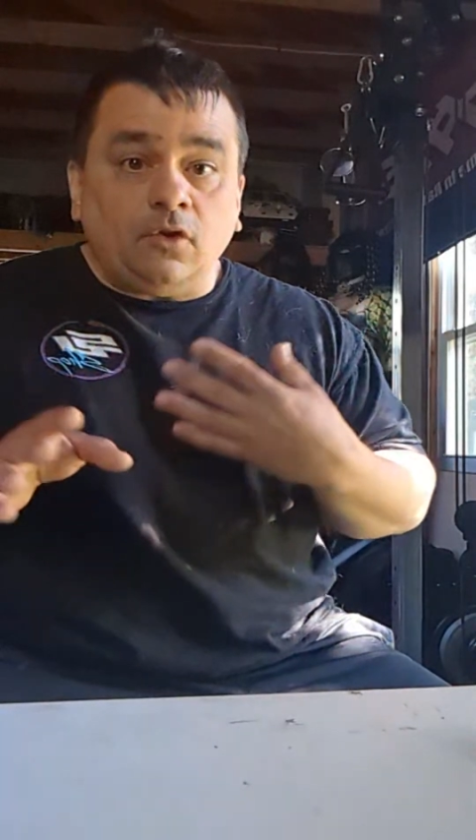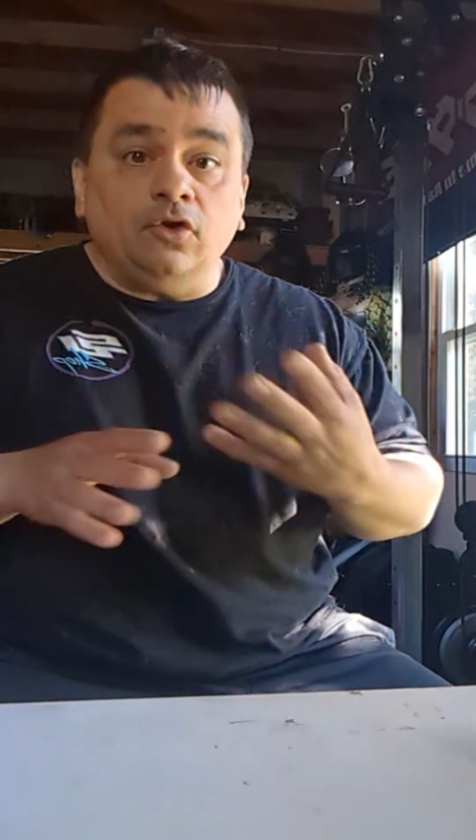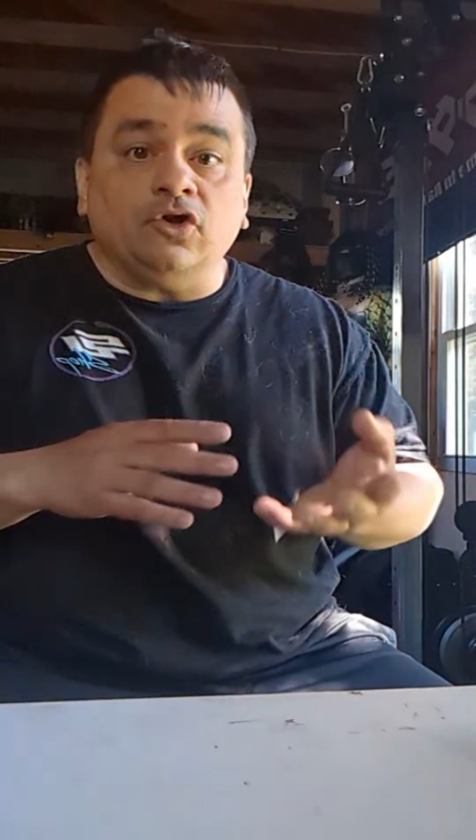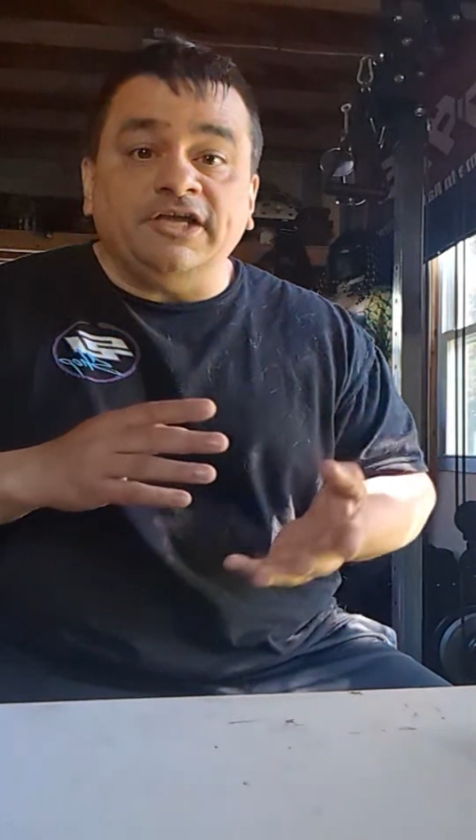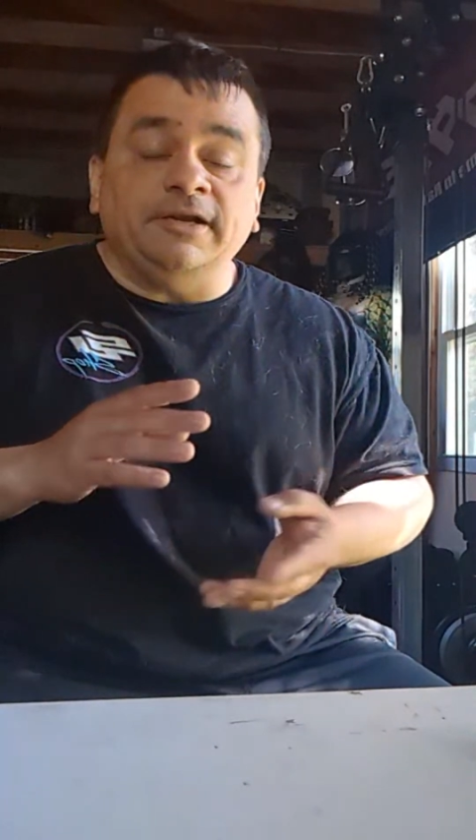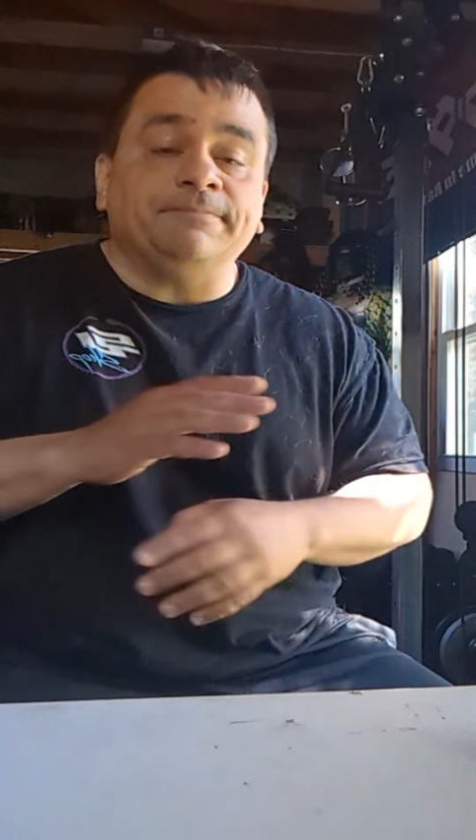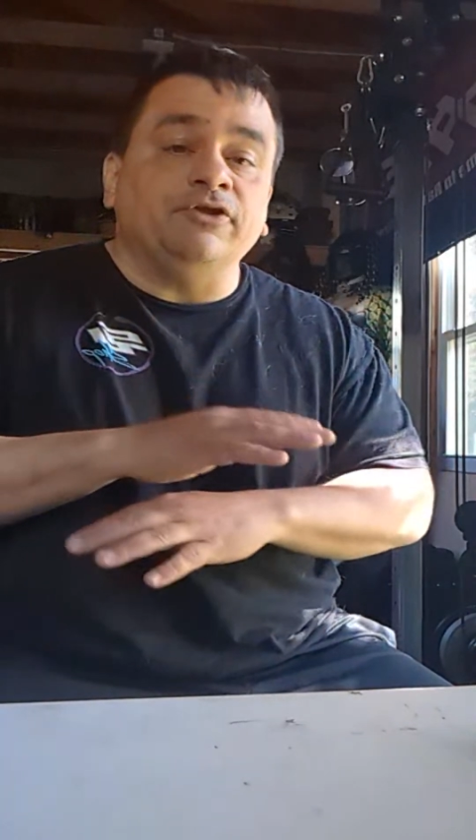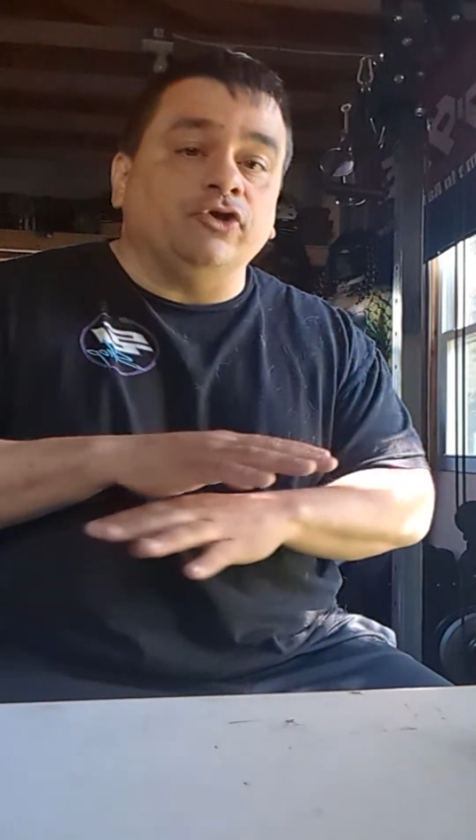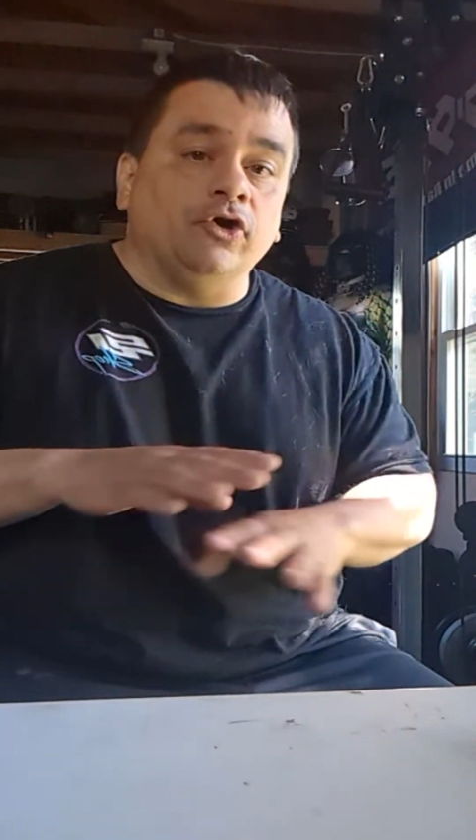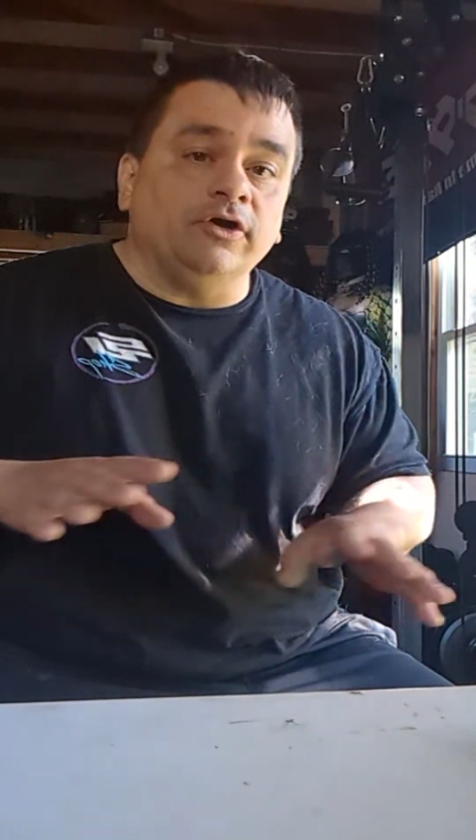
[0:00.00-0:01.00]
Clean up the
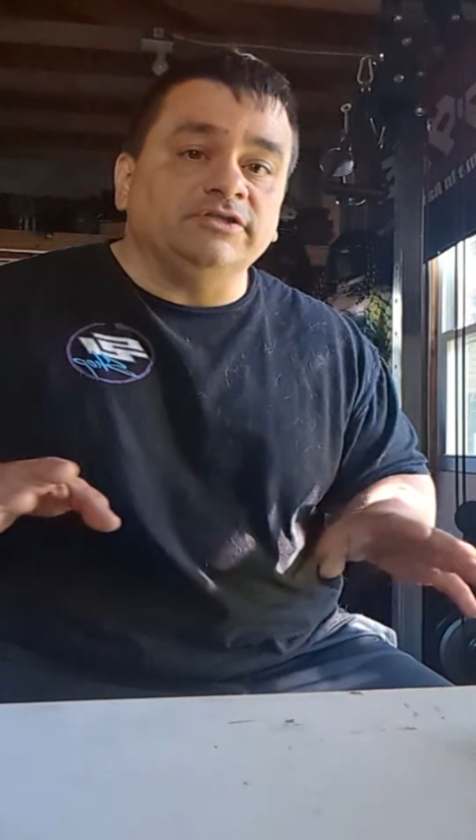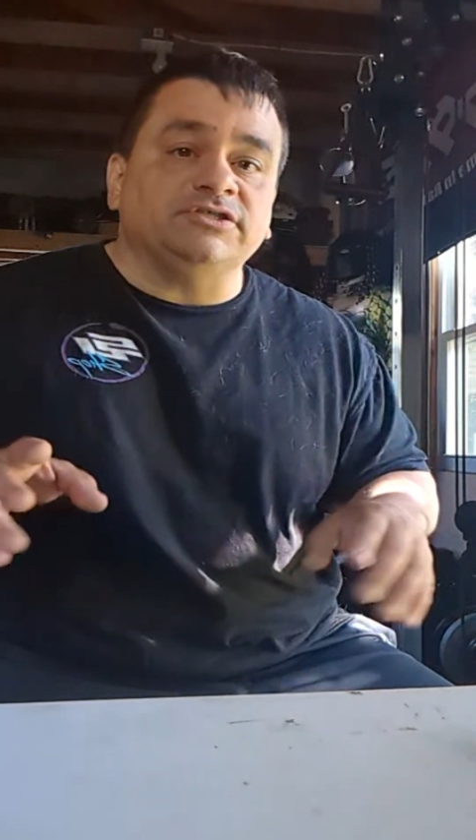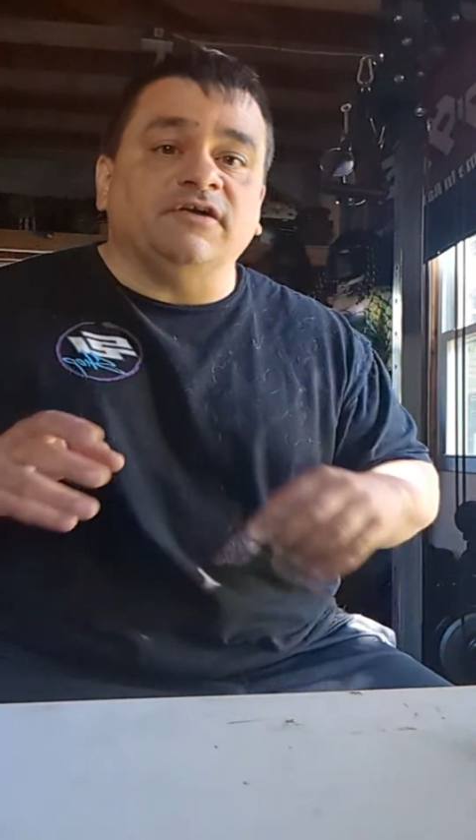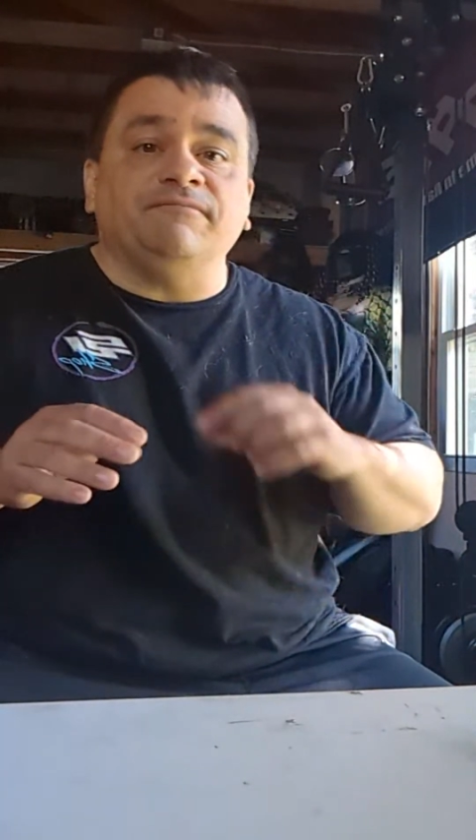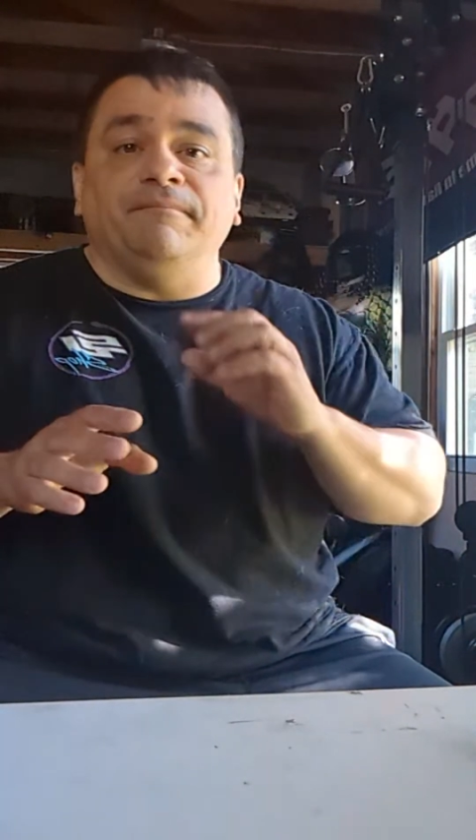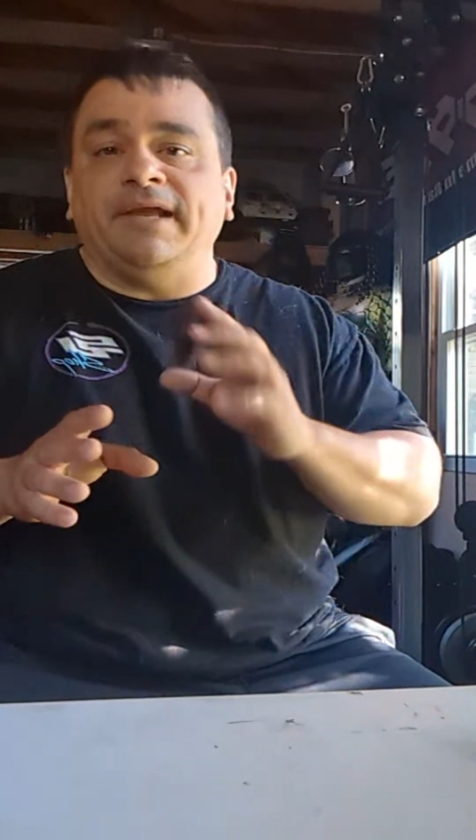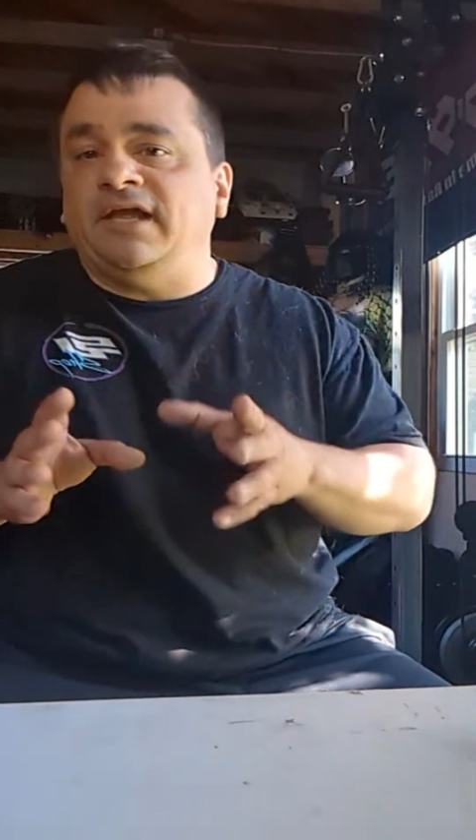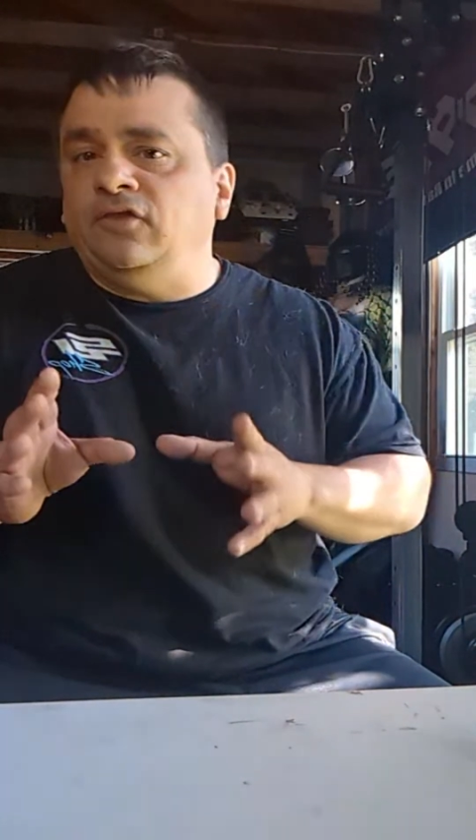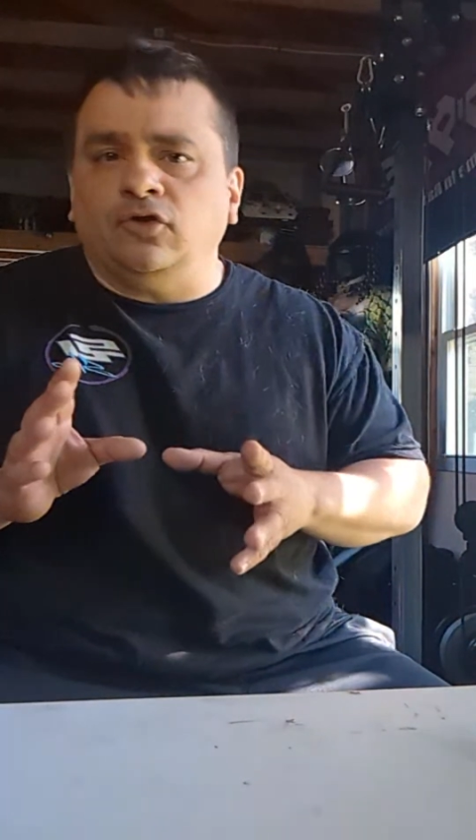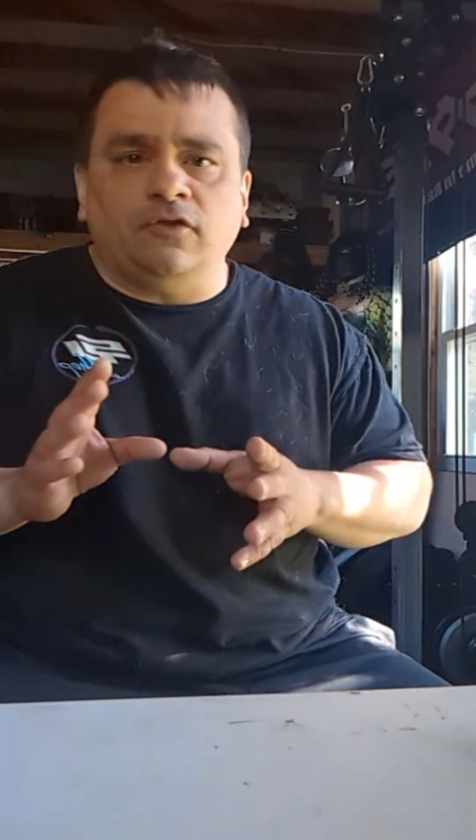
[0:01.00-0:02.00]
dirt and stuff, make
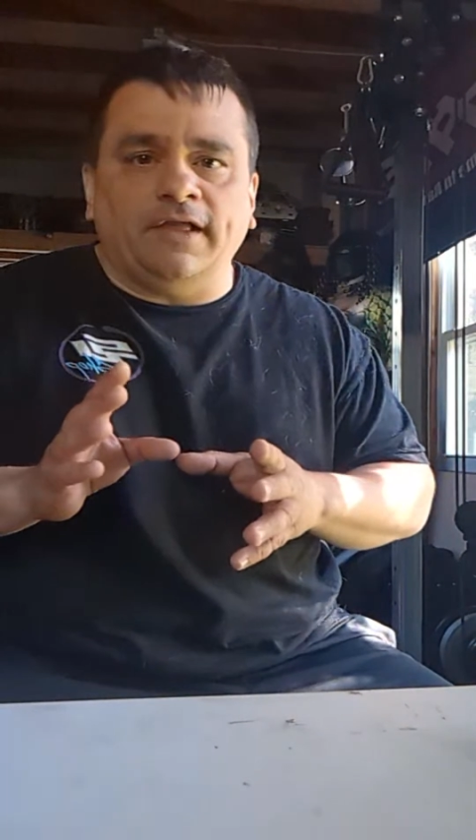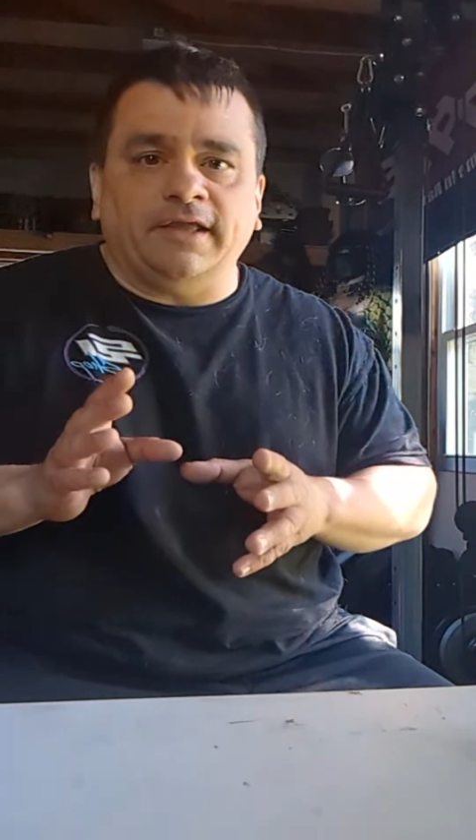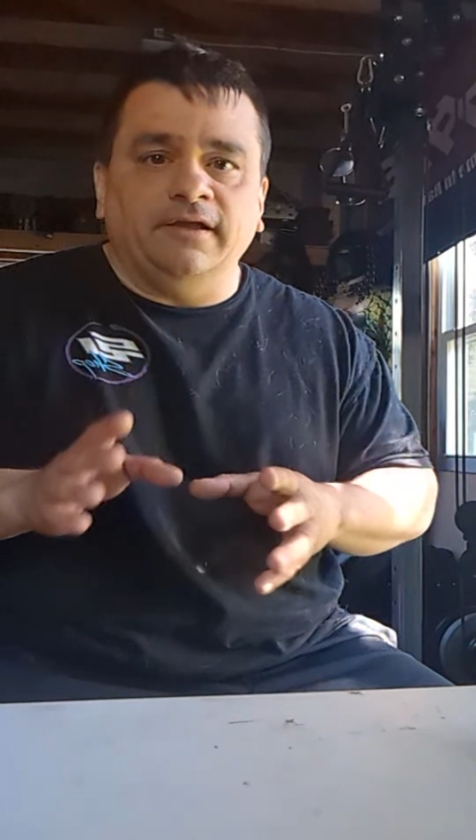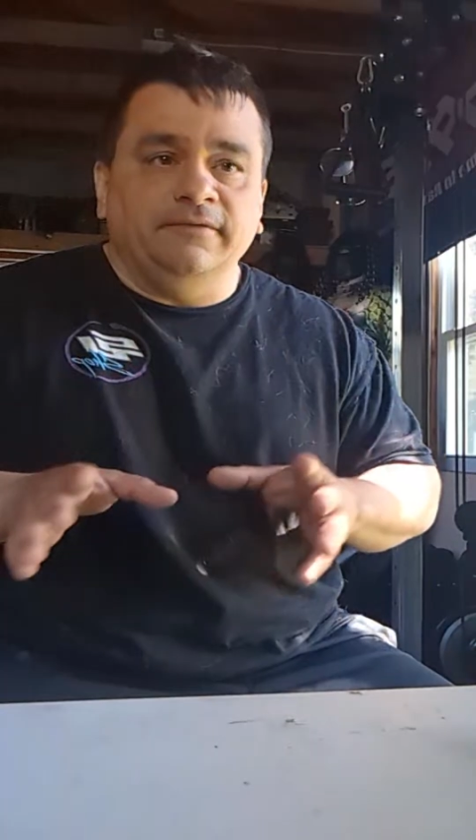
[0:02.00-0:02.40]
it look like